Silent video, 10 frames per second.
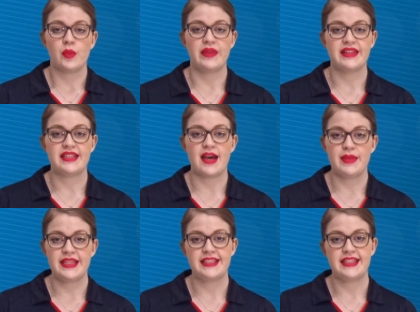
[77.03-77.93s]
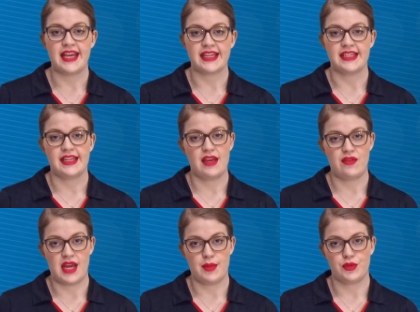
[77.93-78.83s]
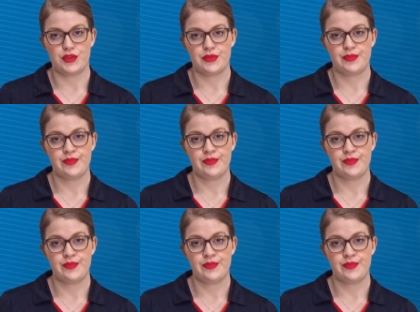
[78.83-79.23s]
when the start bit is detected, if enabled.